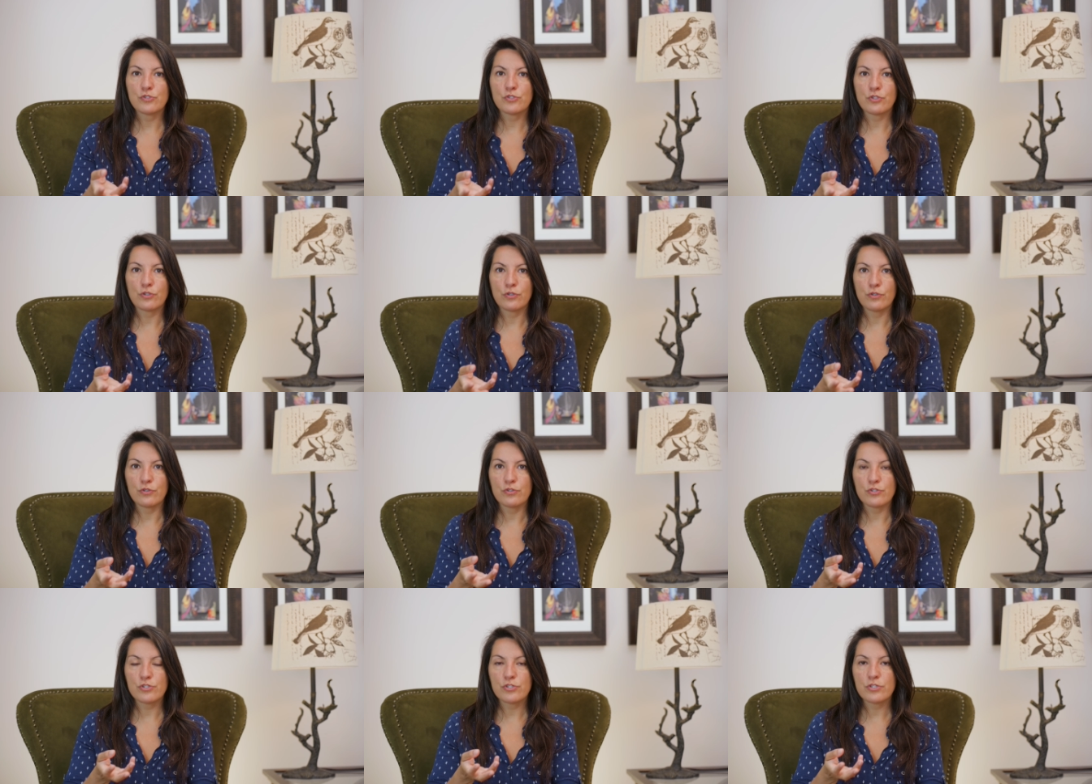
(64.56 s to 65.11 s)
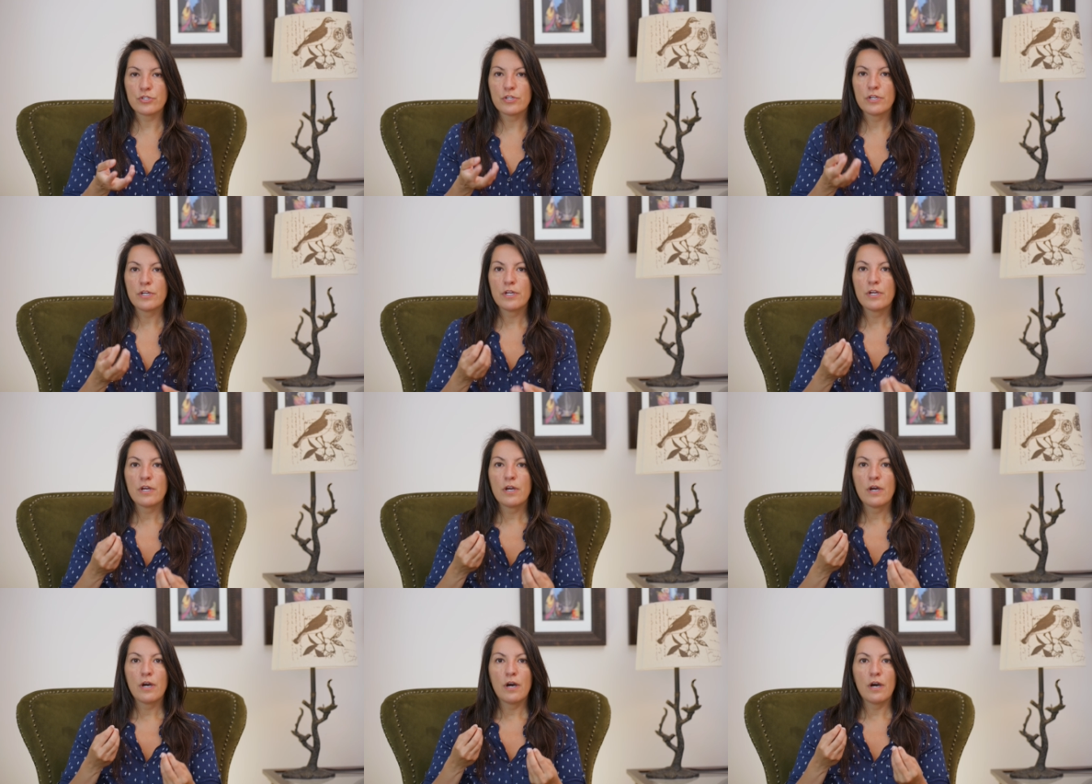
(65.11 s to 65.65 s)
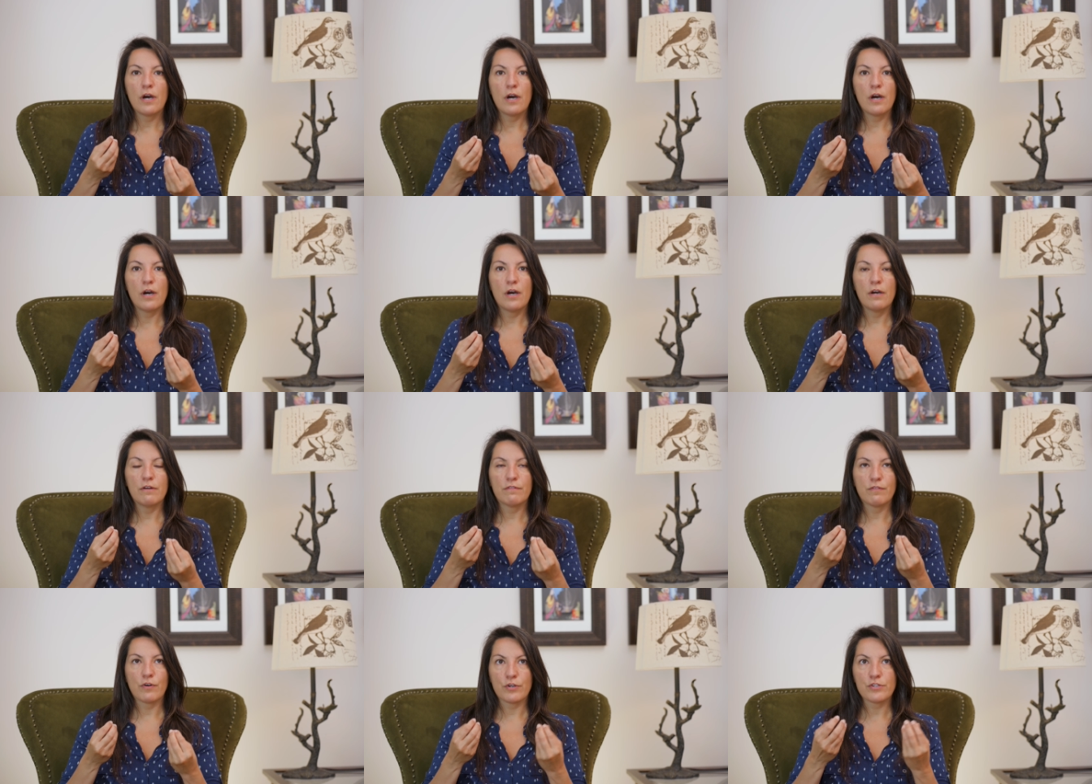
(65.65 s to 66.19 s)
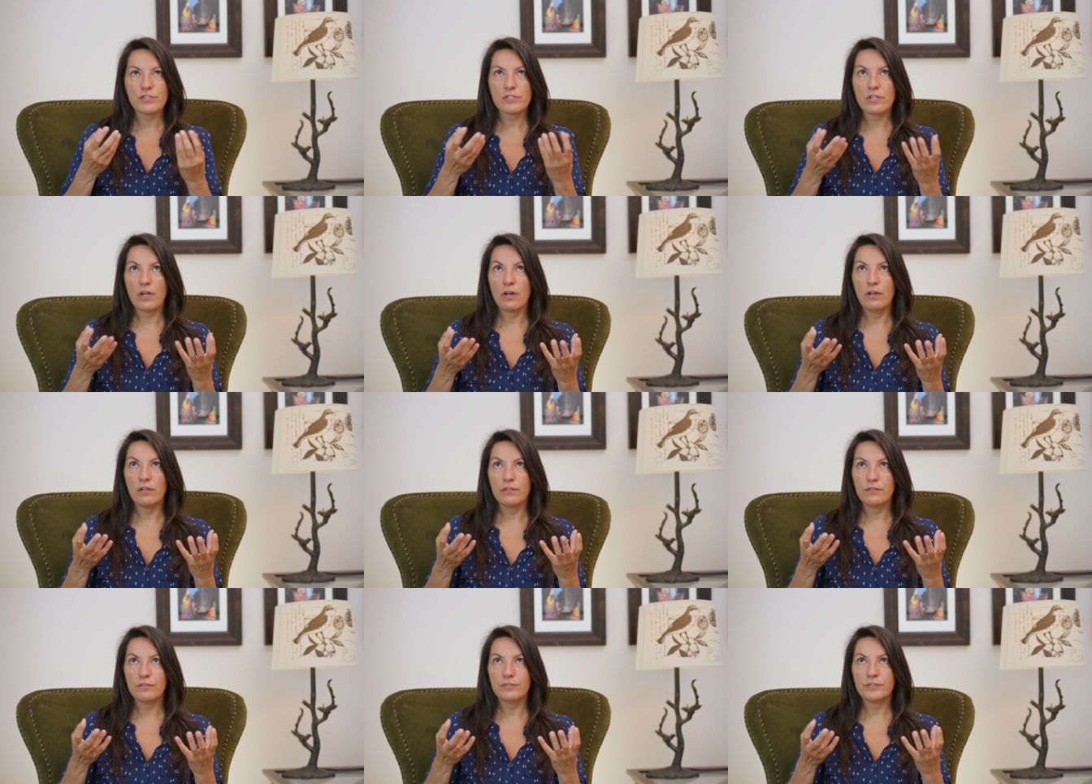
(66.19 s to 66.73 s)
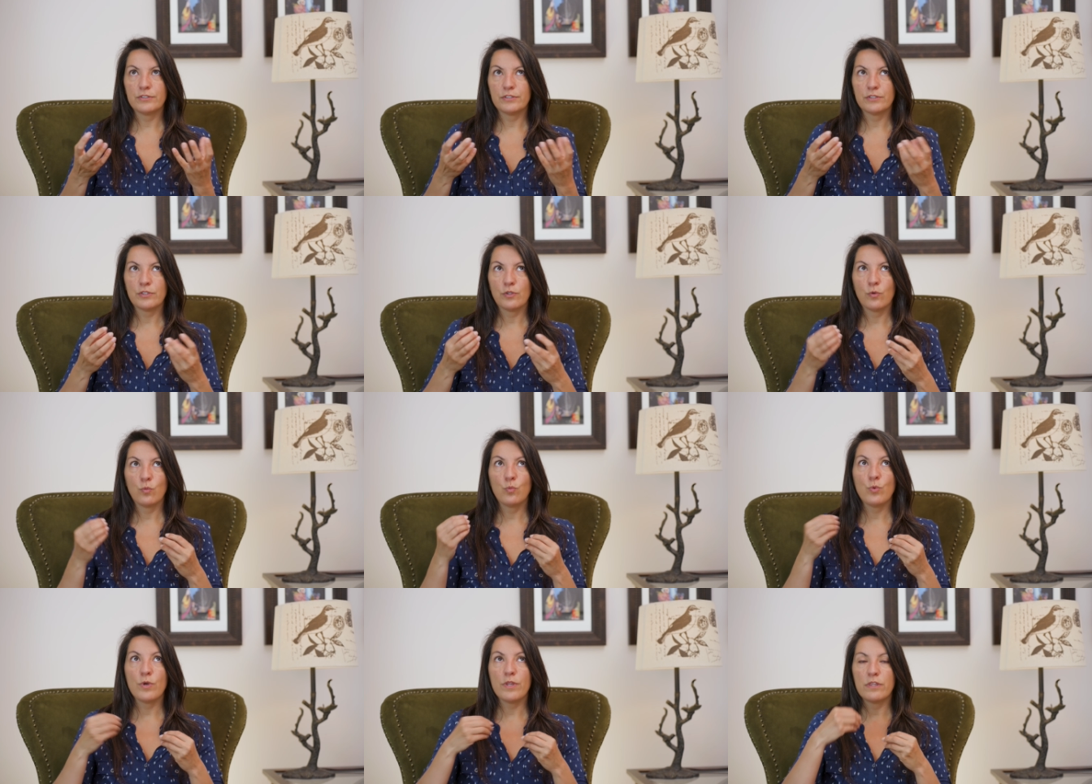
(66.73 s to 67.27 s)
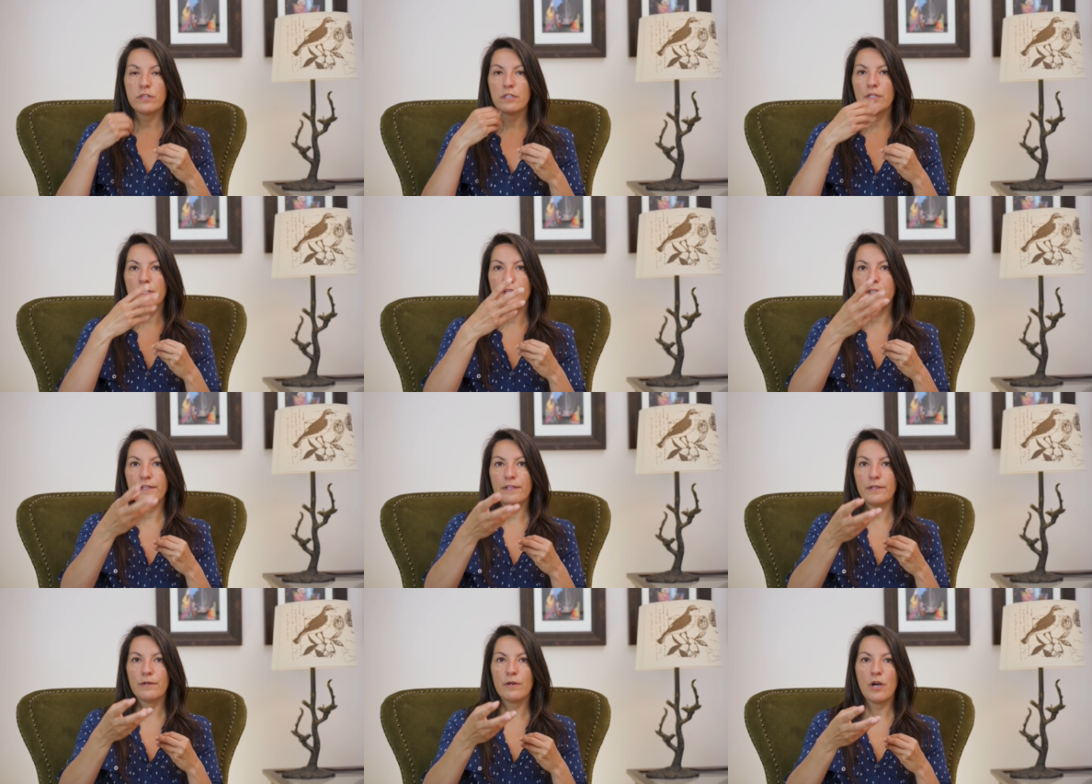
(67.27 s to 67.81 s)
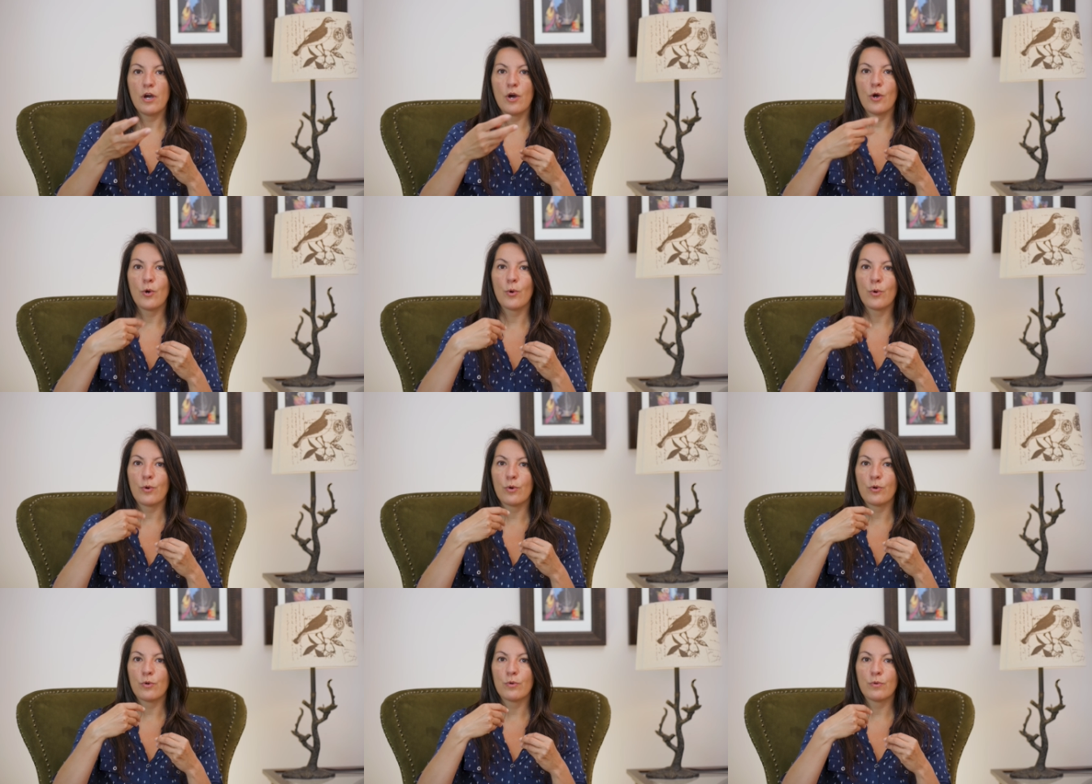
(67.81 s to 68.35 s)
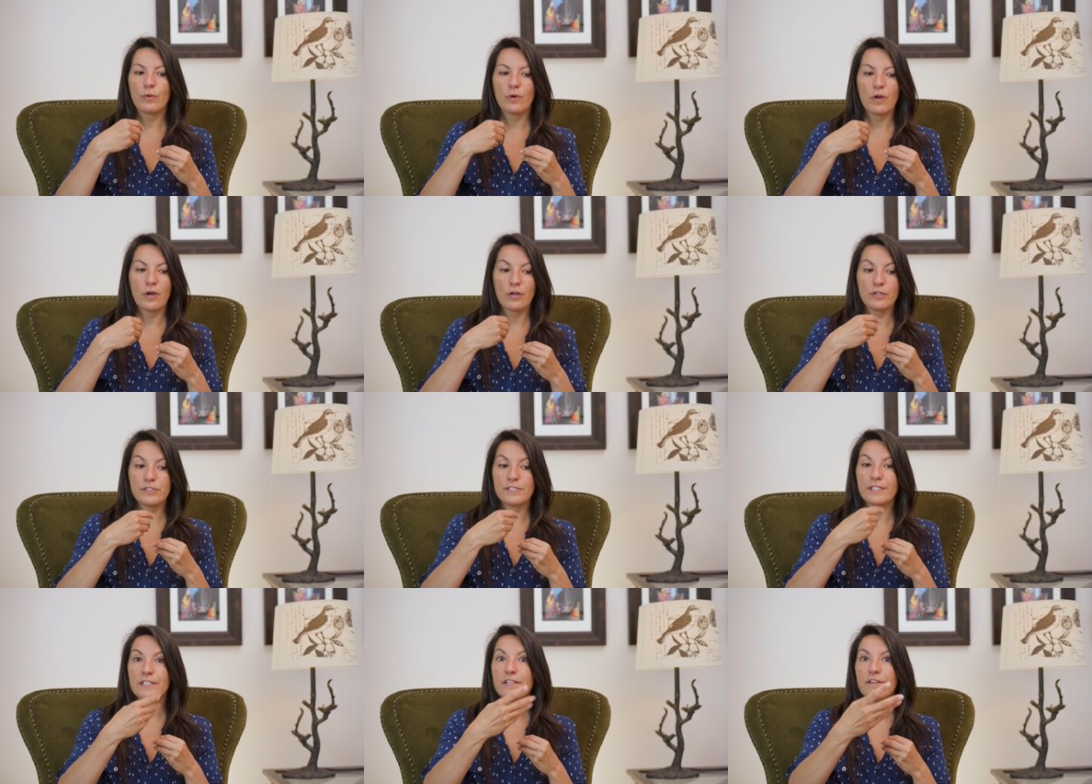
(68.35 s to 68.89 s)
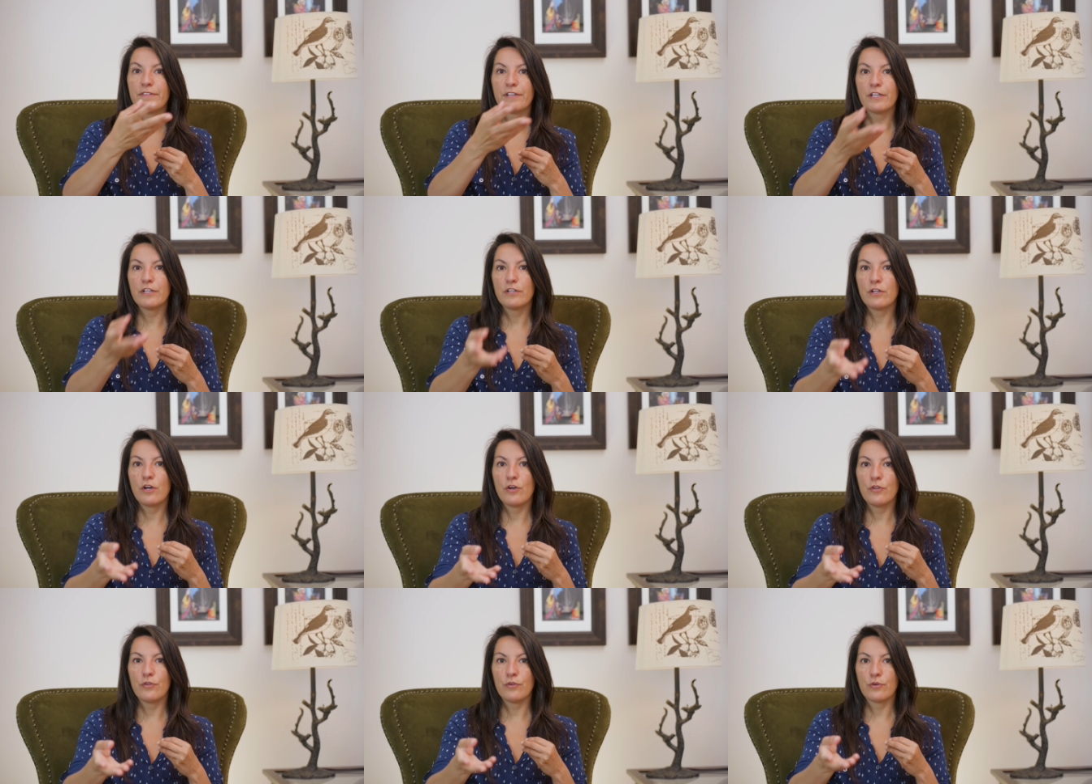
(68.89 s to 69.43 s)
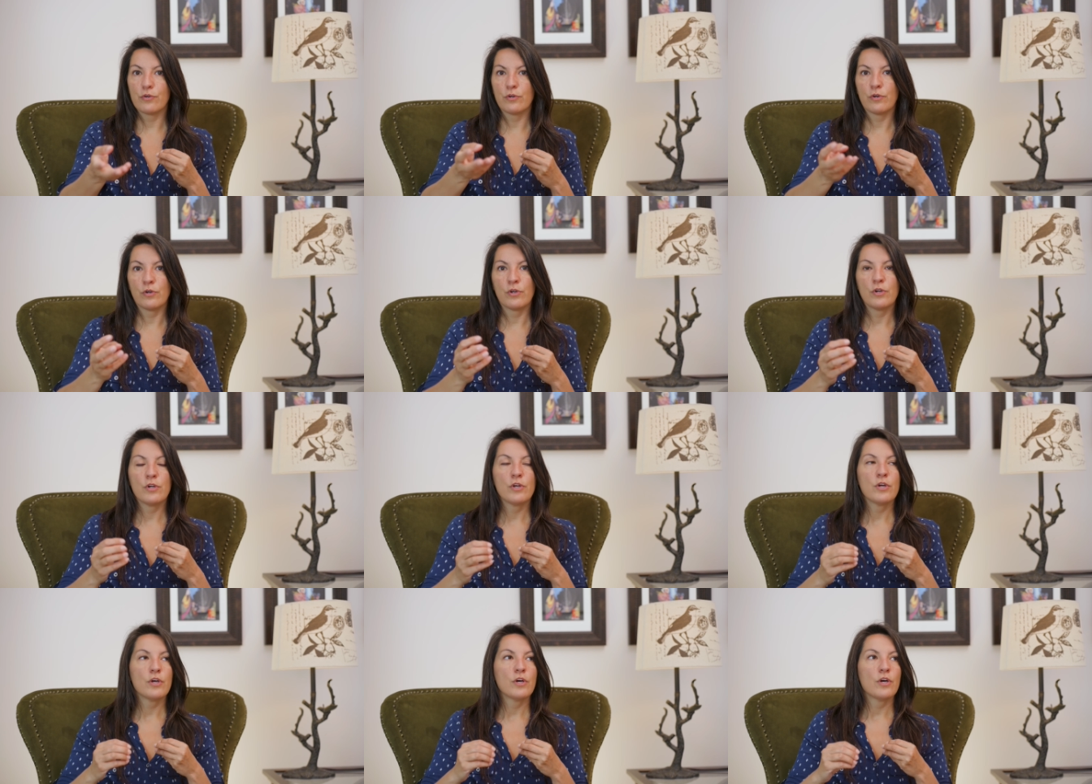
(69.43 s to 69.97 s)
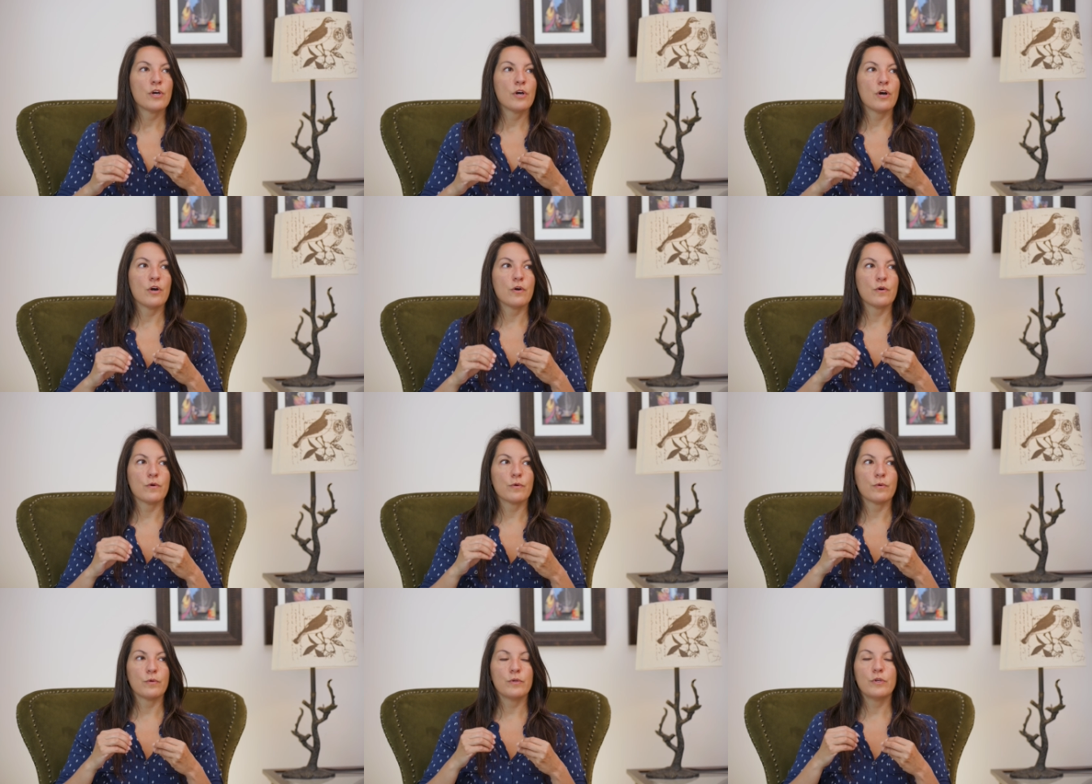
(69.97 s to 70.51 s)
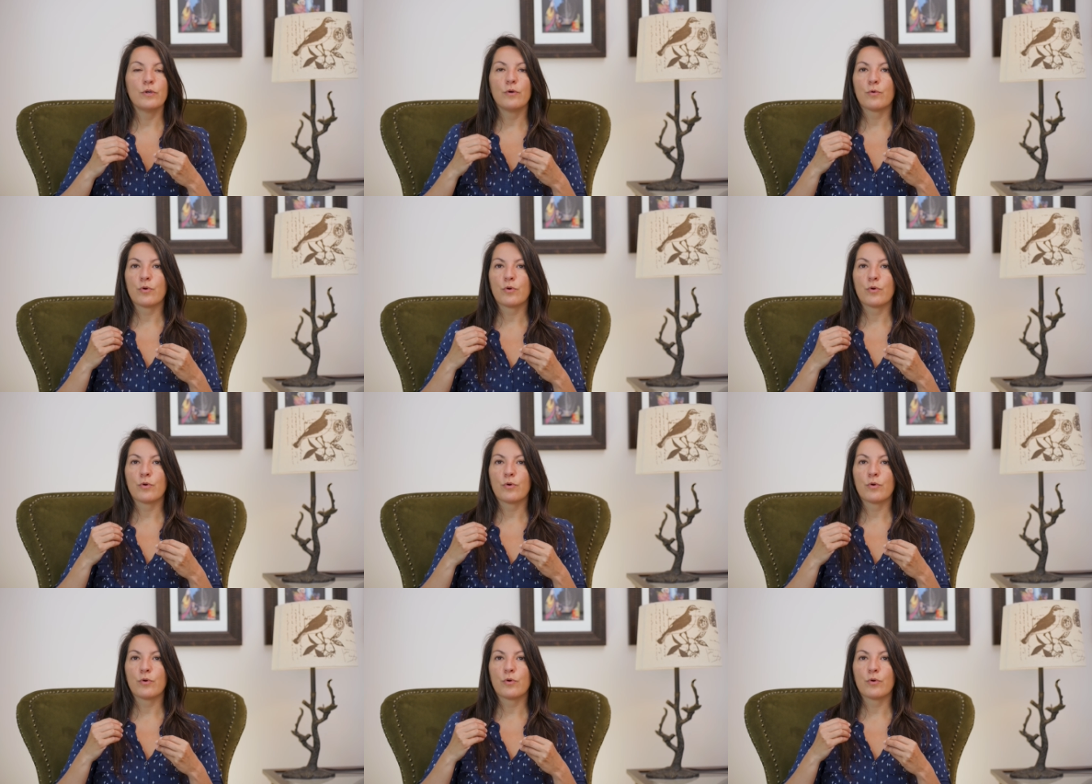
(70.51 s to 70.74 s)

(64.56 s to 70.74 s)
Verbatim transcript: search of ourselves within our significant other, or